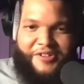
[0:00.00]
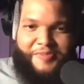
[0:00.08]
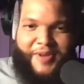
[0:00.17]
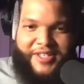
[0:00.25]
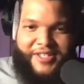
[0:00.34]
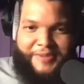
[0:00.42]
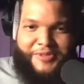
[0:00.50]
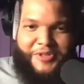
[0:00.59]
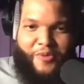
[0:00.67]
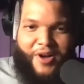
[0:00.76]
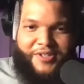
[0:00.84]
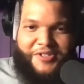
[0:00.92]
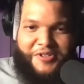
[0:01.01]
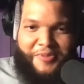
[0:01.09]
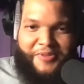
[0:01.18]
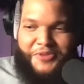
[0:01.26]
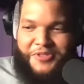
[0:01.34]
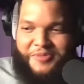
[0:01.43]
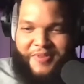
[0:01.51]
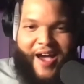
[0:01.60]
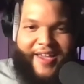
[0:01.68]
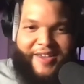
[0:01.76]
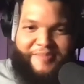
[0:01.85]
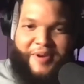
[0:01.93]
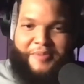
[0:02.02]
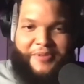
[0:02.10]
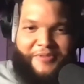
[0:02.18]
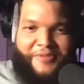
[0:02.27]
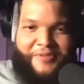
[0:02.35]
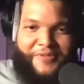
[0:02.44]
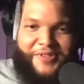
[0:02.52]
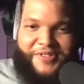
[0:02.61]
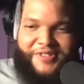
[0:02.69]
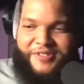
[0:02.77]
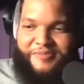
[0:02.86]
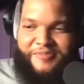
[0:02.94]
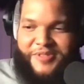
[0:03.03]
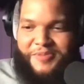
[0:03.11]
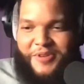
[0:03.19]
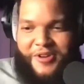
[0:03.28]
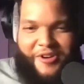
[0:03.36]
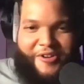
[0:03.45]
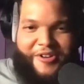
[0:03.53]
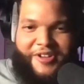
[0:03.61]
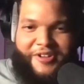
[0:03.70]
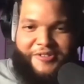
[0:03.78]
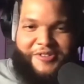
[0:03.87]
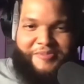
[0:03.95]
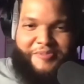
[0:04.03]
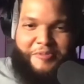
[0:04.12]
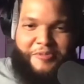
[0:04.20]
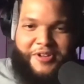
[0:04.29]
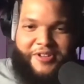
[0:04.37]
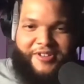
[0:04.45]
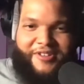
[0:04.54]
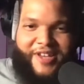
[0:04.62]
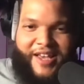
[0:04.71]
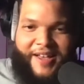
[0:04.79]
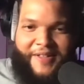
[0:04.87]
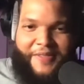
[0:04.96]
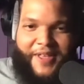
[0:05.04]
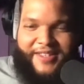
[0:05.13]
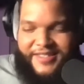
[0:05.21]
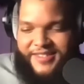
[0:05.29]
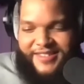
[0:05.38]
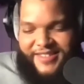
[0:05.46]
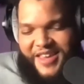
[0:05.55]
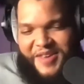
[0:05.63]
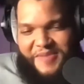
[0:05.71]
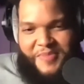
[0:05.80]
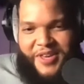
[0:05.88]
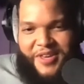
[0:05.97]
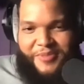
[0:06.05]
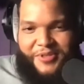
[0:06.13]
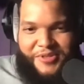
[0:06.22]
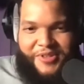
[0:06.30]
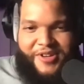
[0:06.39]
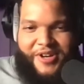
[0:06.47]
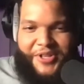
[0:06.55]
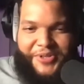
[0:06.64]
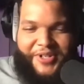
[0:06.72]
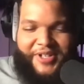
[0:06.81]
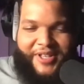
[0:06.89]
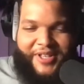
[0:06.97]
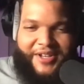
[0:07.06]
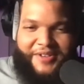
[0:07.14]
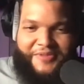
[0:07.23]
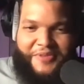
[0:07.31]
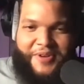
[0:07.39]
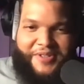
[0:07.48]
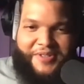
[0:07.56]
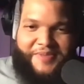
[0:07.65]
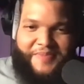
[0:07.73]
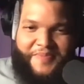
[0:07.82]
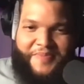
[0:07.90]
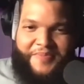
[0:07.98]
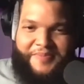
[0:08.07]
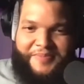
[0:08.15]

as many times as you want to, but if you use some cayenne pepper versus some curry or some paprika, it's the same meat, but you can color it a lot of different ways.